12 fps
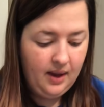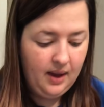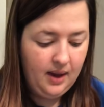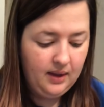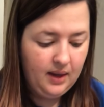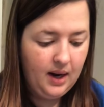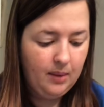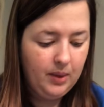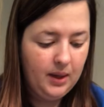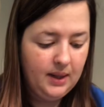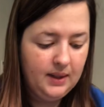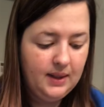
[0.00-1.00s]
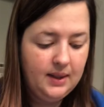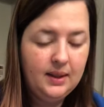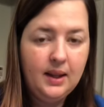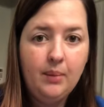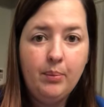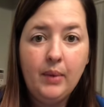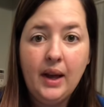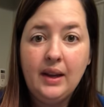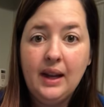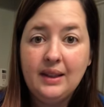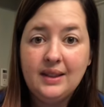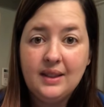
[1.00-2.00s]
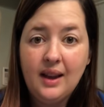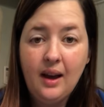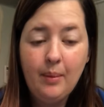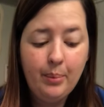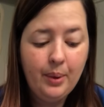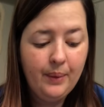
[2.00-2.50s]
And then I'm going to skip my next cup,